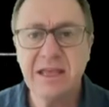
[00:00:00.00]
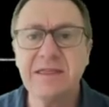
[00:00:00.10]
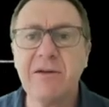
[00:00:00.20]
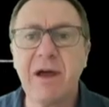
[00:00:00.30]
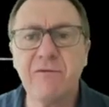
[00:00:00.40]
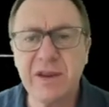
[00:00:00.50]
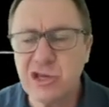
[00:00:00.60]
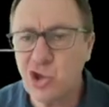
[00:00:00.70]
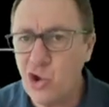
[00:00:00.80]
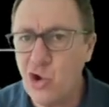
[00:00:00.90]
There are
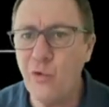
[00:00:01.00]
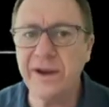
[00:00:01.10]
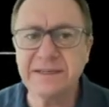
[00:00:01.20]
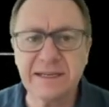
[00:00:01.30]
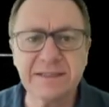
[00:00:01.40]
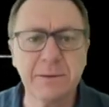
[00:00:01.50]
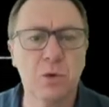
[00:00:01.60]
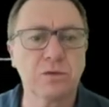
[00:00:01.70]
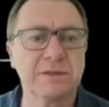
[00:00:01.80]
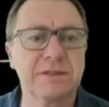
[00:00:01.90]
recurring
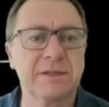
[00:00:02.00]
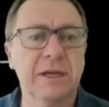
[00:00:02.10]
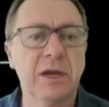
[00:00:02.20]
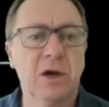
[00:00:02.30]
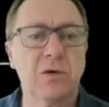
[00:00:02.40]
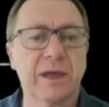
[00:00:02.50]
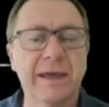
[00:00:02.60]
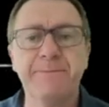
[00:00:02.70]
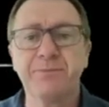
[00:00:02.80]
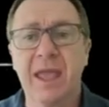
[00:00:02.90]
decimals,
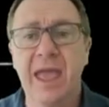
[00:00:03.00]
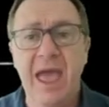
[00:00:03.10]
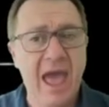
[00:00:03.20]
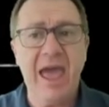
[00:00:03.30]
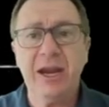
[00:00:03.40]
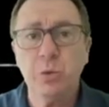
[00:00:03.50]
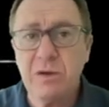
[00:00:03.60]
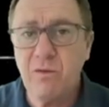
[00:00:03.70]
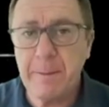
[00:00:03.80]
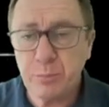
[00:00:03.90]
okay? How do we
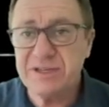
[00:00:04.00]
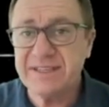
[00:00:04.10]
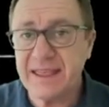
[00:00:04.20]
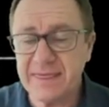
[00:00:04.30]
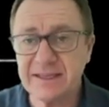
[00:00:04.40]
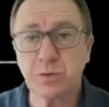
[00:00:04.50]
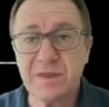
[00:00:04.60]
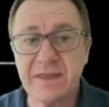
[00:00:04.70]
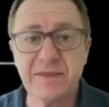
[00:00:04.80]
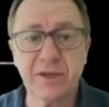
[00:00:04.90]
represent this
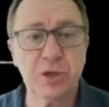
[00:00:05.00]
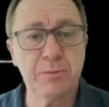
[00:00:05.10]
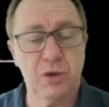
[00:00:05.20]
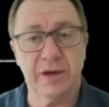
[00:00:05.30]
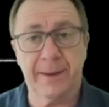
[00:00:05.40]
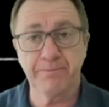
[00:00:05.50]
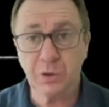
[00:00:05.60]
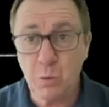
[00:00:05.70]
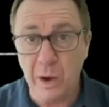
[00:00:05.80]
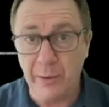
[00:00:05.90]
within the computer?
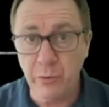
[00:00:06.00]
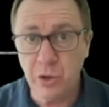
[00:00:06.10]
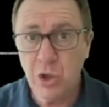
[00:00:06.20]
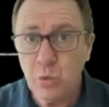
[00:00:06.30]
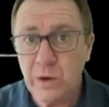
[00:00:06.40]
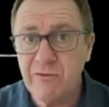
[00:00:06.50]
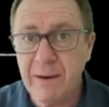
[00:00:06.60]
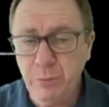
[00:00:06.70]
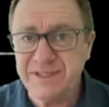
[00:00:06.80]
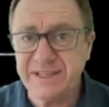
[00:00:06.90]
Well, we
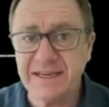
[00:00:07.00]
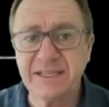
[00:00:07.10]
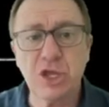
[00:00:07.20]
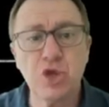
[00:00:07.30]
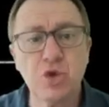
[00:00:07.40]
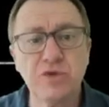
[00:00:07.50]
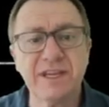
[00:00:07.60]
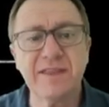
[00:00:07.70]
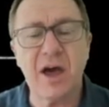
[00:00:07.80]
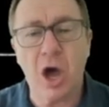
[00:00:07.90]
represent it using the